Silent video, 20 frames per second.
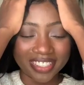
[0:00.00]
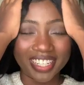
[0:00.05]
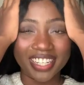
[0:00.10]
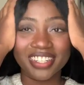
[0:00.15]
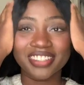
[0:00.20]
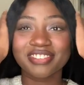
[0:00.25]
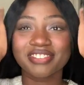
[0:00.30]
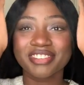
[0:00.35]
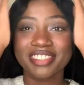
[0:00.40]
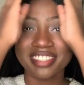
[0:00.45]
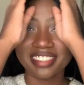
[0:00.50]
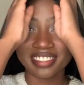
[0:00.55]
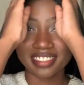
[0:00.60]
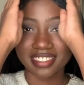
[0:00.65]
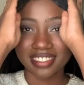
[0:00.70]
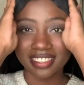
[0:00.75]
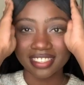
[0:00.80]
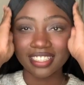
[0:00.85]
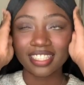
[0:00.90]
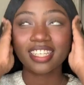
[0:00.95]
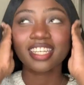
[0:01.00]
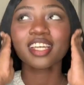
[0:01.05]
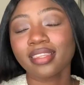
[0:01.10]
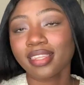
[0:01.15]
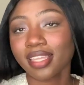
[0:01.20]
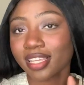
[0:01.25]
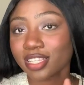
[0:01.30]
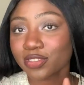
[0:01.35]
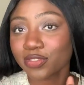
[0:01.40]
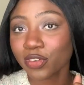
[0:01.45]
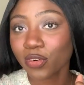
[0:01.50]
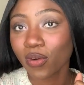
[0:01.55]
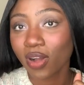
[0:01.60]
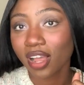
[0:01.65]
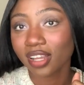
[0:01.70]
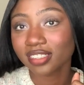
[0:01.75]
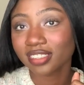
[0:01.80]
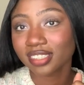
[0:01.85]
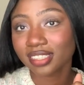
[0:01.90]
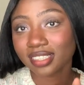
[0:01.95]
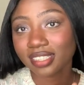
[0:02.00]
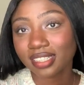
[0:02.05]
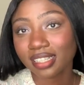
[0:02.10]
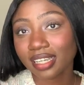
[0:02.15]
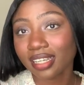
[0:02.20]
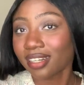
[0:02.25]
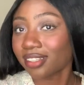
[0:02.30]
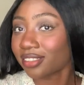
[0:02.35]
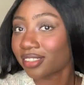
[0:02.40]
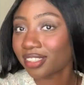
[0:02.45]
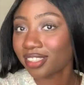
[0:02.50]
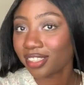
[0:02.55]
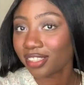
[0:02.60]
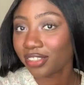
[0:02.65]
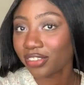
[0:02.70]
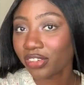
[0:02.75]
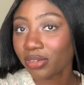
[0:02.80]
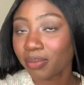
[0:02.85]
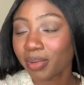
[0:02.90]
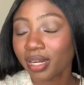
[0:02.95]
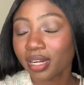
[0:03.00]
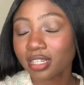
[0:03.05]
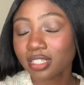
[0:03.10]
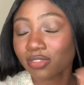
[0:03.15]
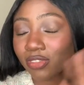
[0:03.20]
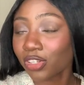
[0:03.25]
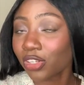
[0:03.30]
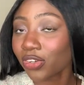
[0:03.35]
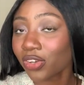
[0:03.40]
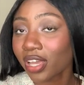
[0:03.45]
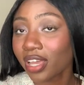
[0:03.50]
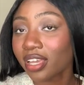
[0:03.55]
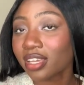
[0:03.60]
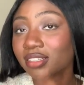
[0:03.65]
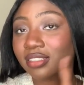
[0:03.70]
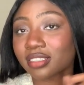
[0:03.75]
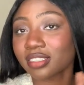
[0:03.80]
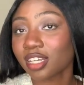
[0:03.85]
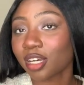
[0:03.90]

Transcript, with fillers: No, but seriously, thanks for watching, and I'll see you in my next video, guys.